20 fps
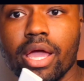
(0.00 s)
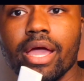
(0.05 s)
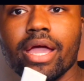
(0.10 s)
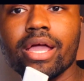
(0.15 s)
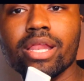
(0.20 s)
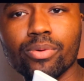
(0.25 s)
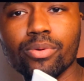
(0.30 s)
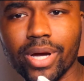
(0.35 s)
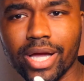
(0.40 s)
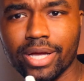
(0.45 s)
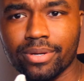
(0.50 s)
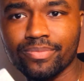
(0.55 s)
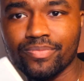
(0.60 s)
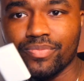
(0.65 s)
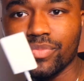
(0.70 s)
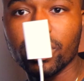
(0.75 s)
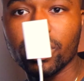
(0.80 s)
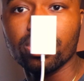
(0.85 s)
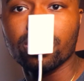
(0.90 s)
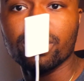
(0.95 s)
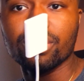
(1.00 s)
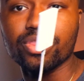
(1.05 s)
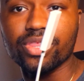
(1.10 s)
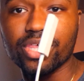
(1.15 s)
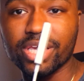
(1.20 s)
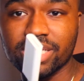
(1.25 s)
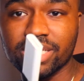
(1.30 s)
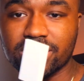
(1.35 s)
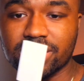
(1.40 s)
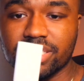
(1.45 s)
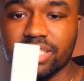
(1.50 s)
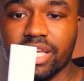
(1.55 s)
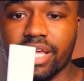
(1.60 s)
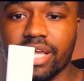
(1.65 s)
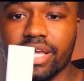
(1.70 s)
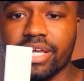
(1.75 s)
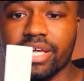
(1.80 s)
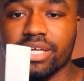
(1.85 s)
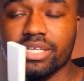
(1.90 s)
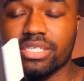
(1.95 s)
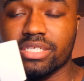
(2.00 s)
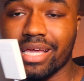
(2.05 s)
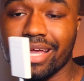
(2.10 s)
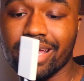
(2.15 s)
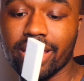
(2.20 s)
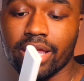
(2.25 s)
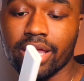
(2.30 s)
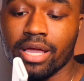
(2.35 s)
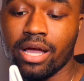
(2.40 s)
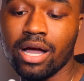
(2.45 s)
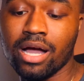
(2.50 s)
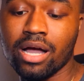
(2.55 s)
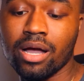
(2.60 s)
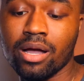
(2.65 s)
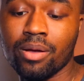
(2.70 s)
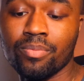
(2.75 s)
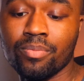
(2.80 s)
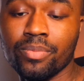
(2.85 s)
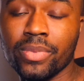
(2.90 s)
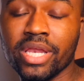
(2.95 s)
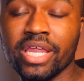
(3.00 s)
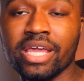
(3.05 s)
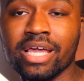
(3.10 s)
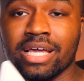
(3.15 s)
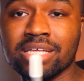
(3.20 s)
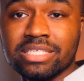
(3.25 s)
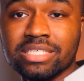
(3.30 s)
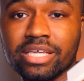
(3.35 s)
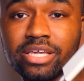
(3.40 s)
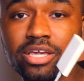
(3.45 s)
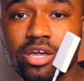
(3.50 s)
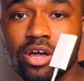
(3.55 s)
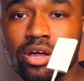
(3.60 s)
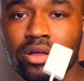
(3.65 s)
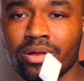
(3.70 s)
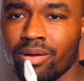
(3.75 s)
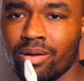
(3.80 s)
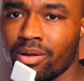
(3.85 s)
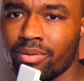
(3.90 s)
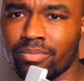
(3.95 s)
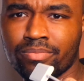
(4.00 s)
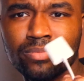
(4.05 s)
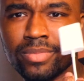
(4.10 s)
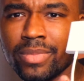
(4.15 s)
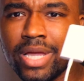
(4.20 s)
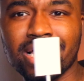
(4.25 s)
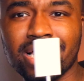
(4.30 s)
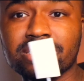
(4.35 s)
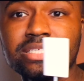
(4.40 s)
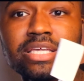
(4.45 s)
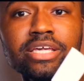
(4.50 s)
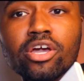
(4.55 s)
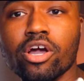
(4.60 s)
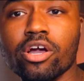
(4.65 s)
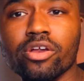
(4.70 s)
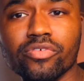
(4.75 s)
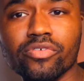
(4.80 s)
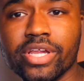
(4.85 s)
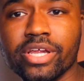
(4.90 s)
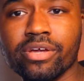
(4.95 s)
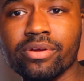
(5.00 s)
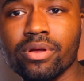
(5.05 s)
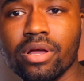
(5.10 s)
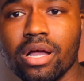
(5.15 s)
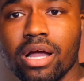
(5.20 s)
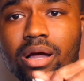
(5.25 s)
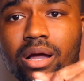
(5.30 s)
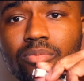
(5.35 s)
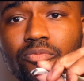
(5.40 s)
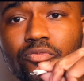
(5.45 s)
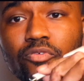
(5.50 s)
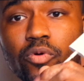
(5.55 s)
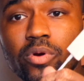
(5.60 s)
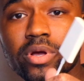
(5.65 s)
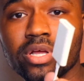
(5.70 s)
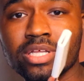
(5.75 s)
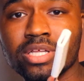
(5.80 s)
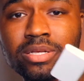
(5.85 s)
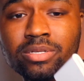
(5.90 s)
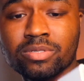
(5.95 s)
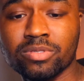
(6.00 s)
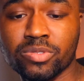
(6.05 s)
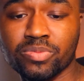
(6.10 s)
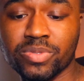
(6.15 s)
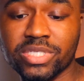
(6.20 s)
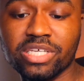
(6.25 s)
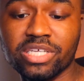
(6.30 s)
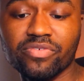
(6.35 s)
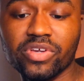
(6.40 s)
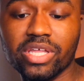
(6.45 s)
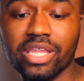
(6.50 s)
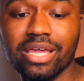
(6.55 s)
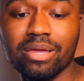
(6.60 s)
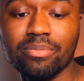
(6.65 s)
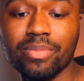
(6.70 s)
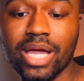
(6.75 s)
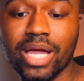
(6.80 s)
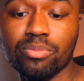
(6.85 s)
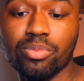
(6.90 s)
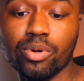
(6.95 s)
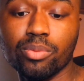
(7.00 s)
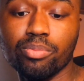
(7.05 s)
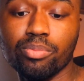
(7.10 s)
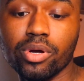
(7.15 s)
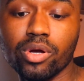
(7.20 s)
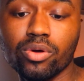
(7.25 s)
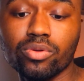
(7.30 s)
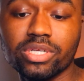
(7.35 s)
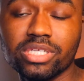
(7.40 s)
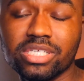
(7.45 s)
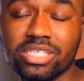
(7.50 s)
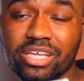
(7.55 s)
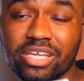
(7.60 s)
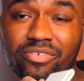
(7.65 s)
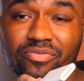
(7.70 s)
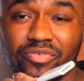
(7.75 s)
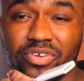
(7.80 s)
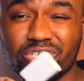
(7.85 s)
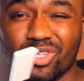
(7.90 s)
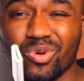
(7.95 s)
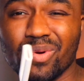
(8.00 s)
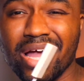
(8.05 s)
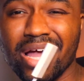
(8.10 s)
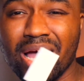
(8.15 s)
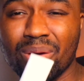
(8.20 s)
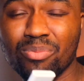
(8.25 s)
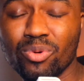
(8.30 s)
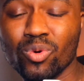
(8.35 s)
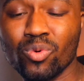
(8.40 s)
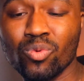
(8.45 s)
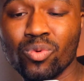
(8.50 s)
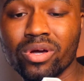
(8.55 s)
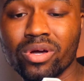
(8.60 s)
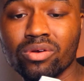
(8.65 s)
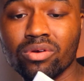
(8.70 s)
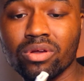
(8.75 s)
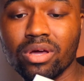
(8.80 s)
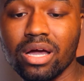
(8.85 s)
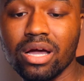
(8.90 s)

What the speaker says: Anyway, this is a mini SD card reader for specifically a MacBook Pro. This is the official Apple one.